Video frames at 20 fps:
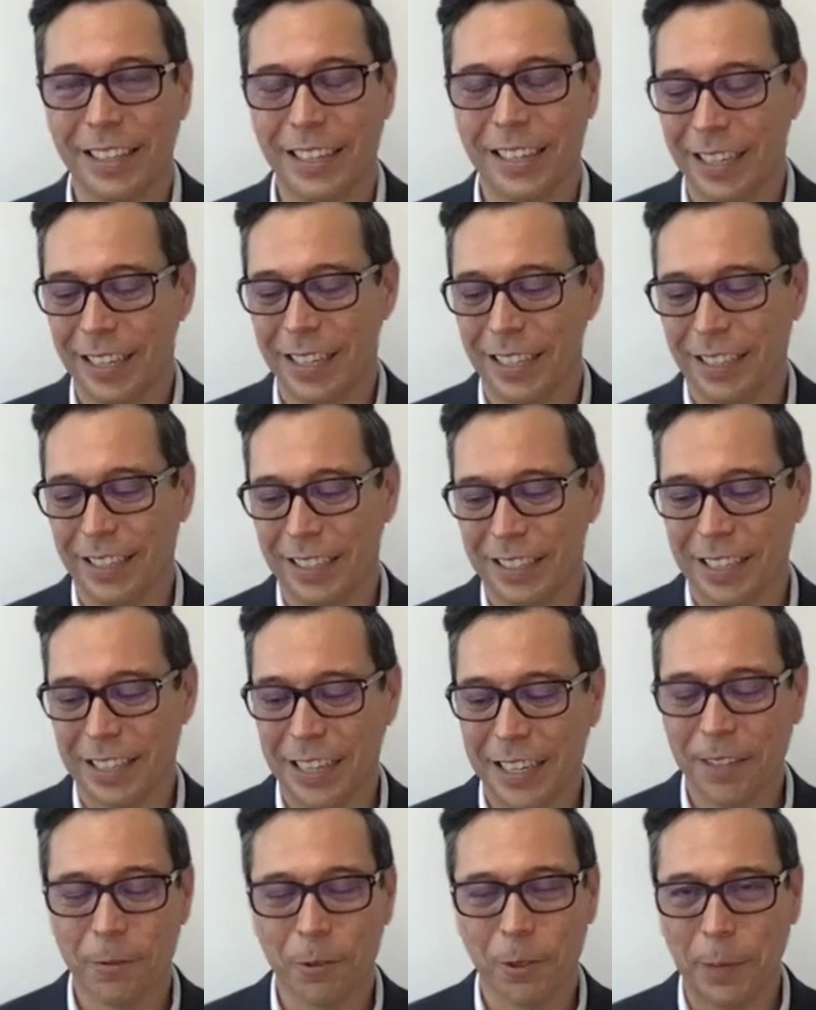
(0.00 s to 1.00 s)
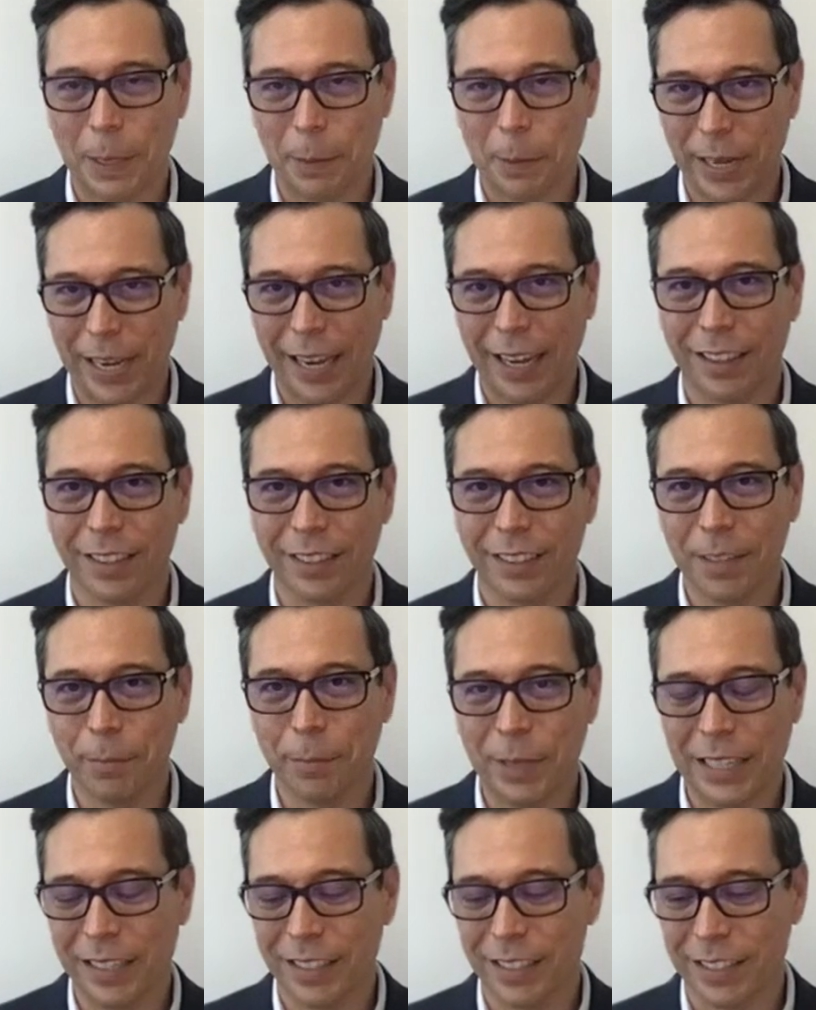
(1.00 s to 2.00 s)
And that's kind of where my path led
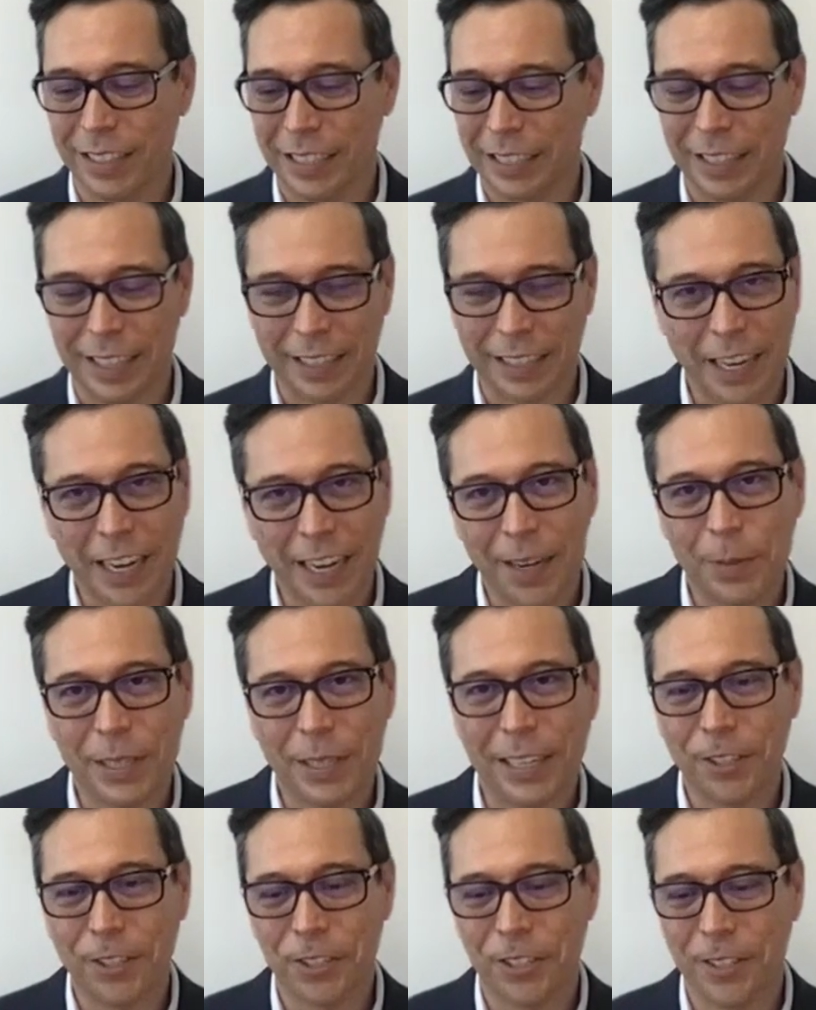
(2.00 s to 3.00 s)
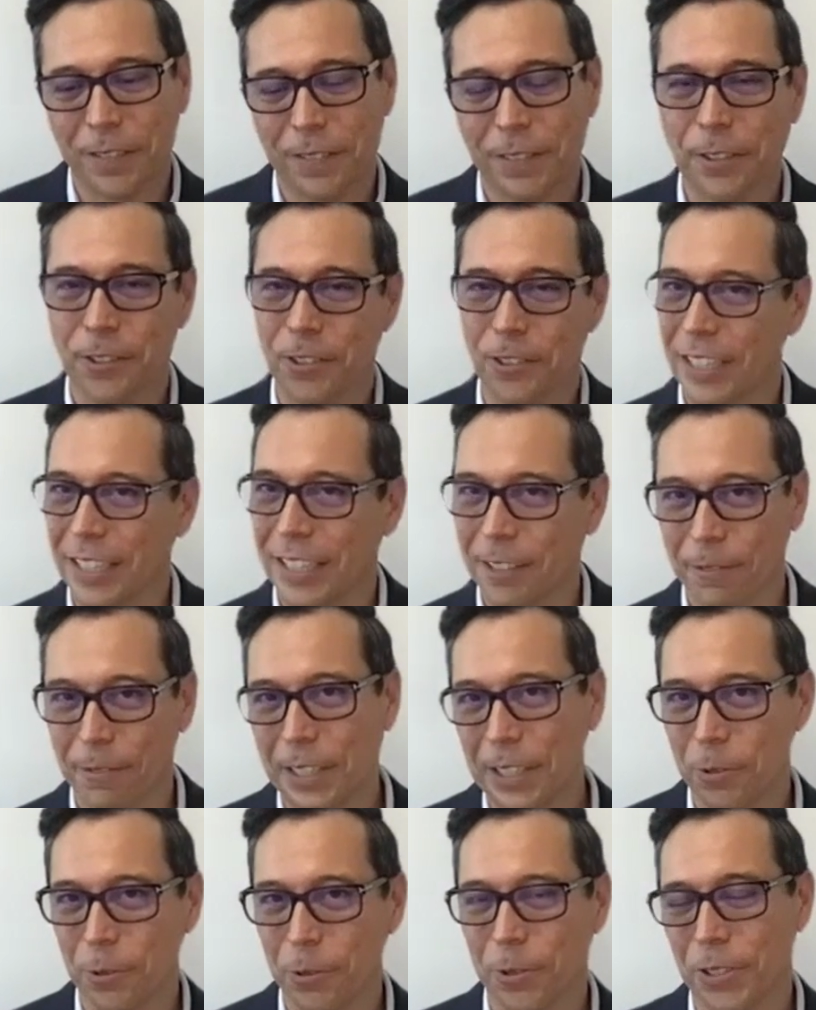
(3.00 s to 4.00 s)
me is like that combination of understanding
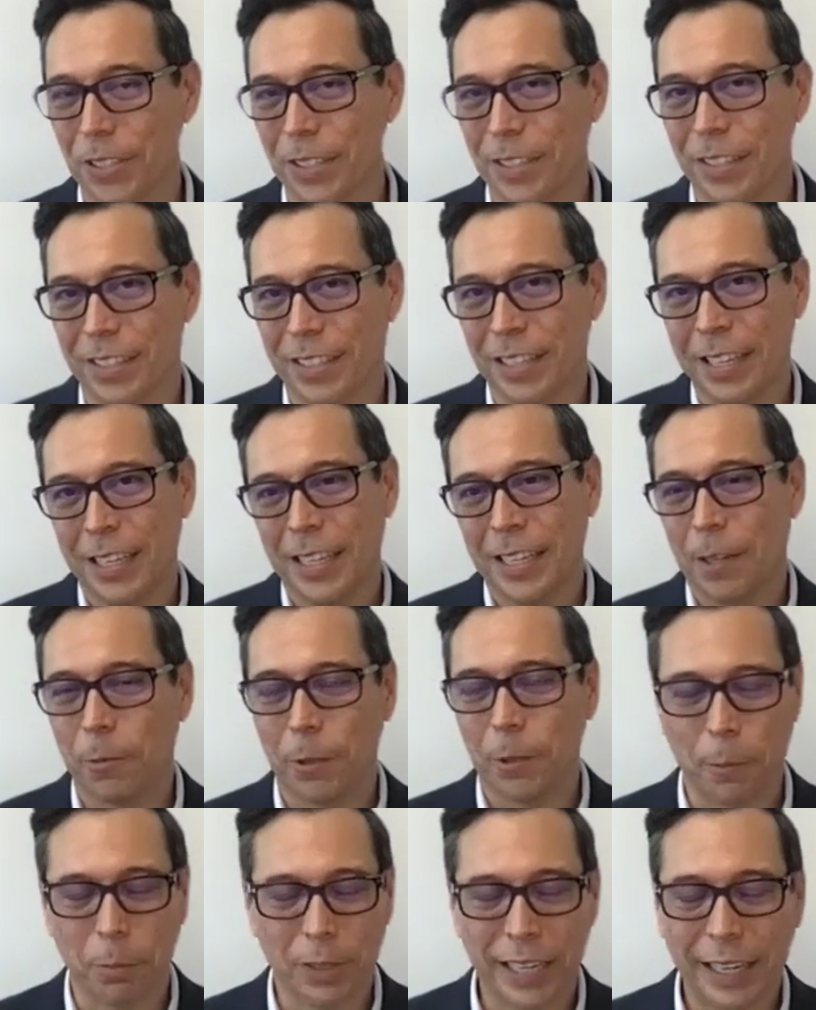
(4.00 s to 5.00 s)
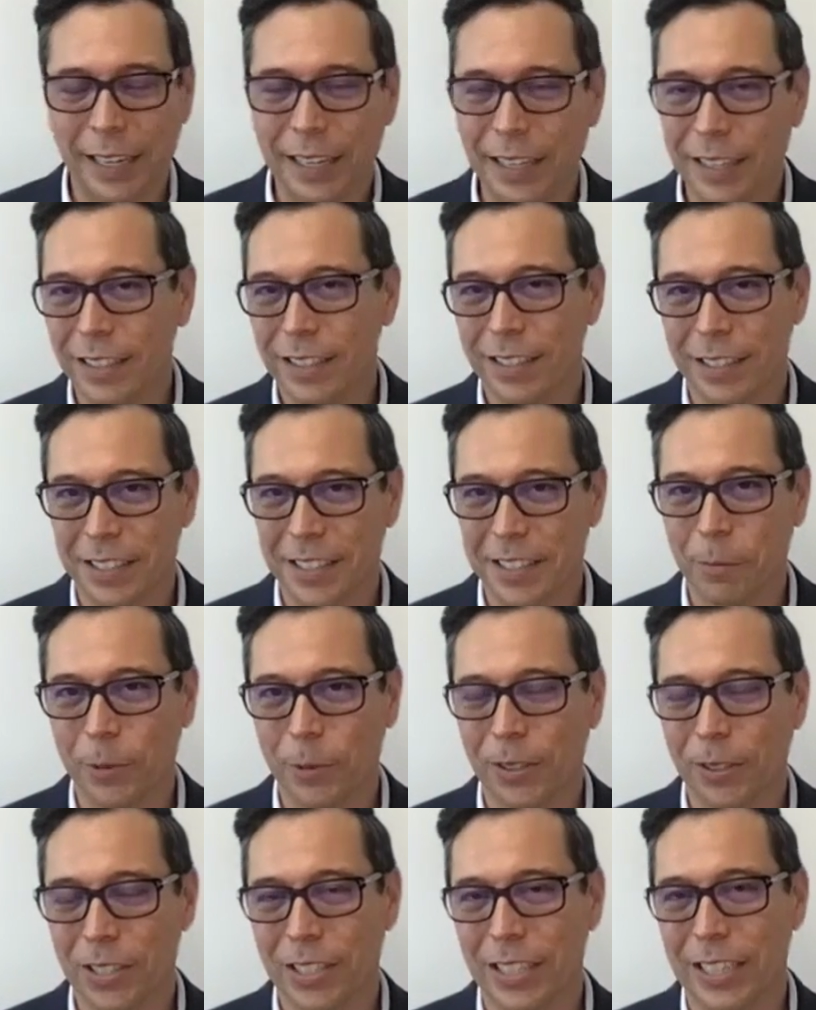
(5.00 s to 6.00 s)
resources, what our planet system
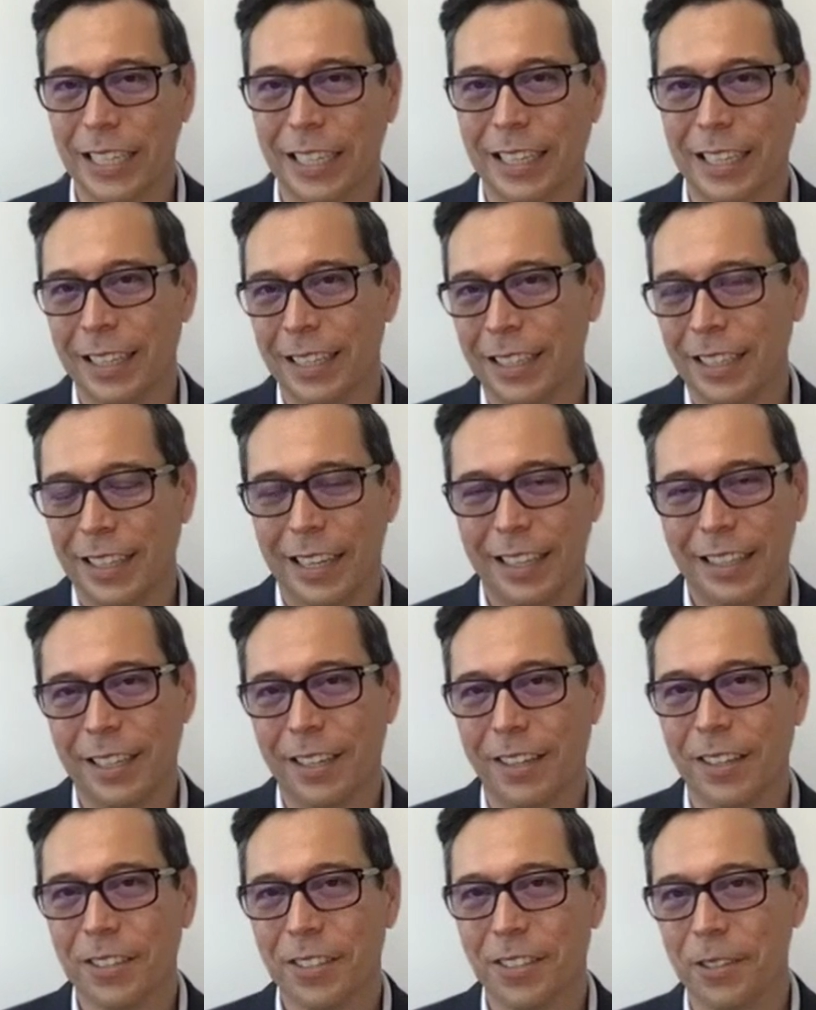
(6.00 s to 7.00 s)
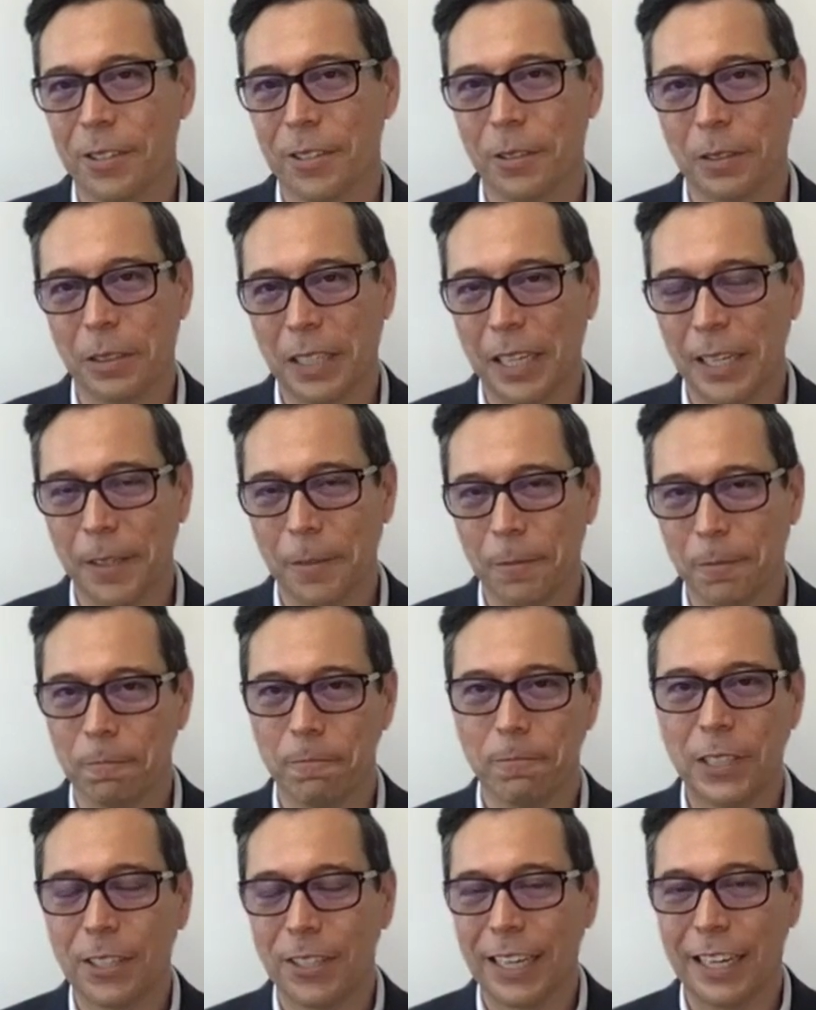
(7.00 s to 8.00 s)
looks like, and then also um,
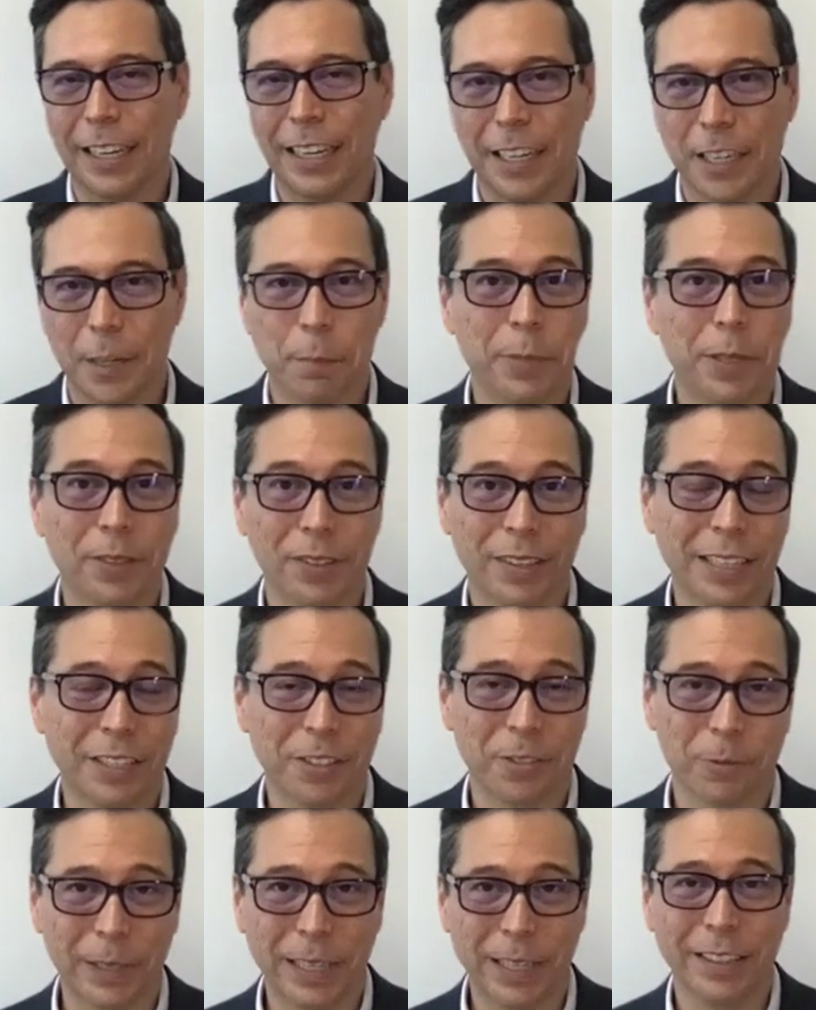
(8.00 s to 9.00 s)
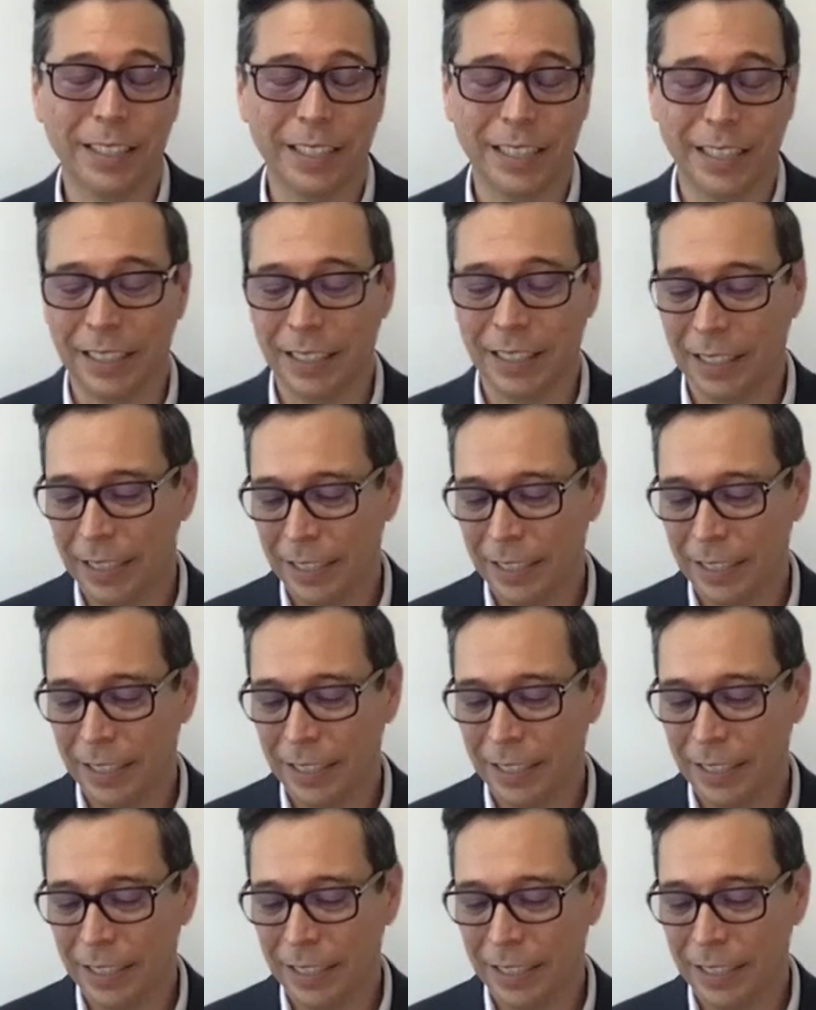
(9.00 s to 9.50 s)
figuring out how to build things around that.